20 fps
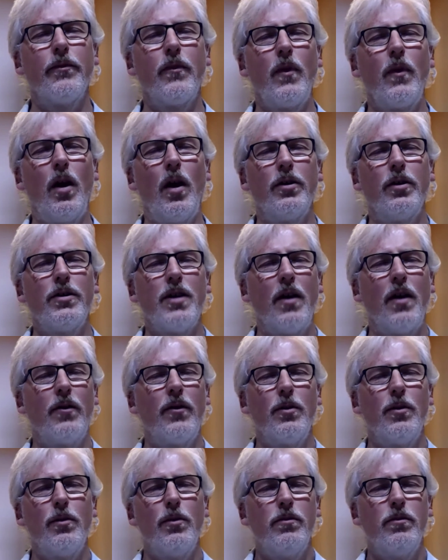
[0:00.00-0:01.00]
And just
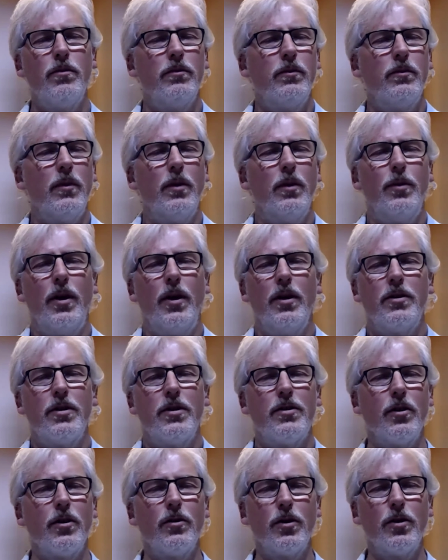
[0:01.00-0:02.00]
having a minute or
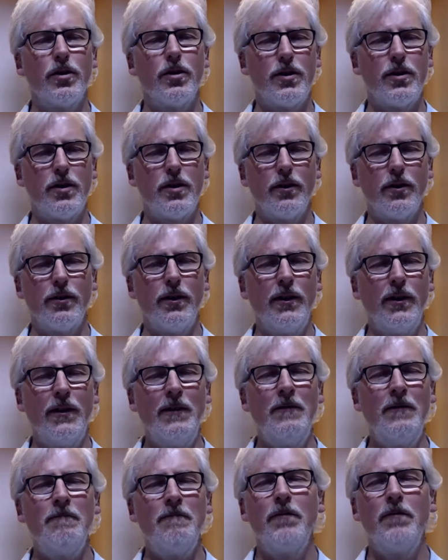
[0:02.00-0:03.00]
two just to
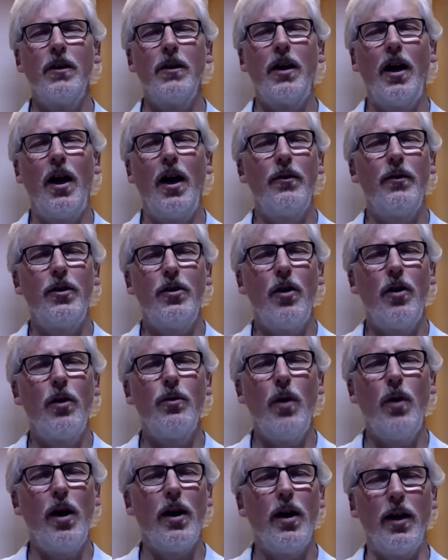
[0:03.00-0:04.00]
kind of in your own
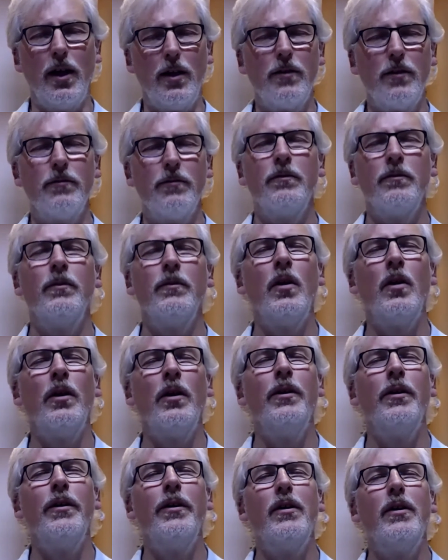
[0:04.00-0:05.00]
way
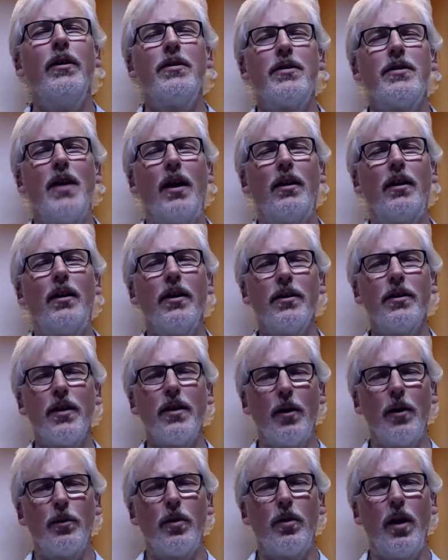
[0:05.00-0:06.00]
settle into
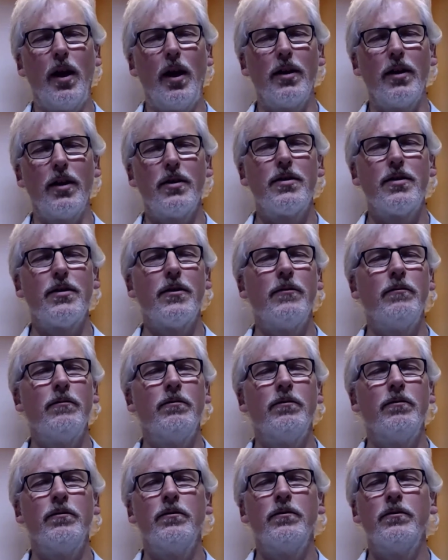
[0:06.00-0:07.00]
that place.
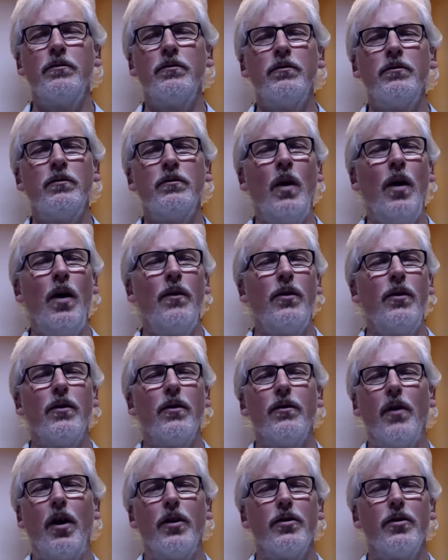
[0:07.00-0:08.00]

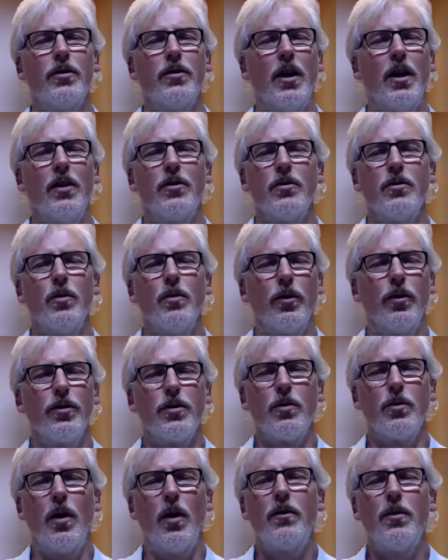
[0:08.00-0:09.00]
Find your attention wanders
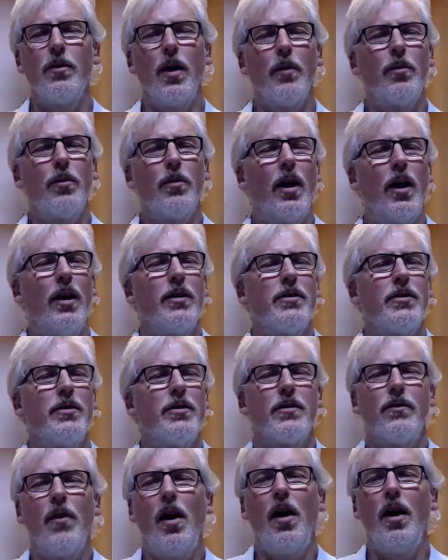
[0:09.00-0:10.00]
away from that place, it's
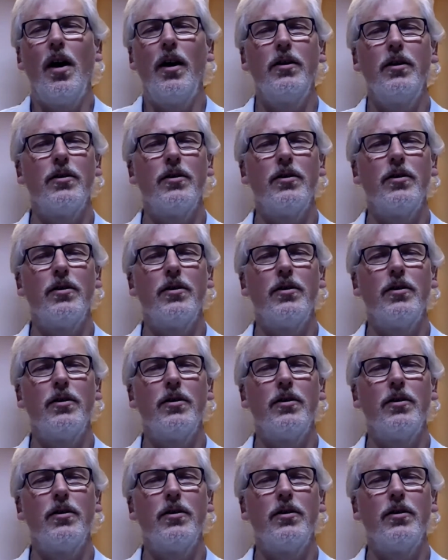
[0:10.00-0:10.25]
fine.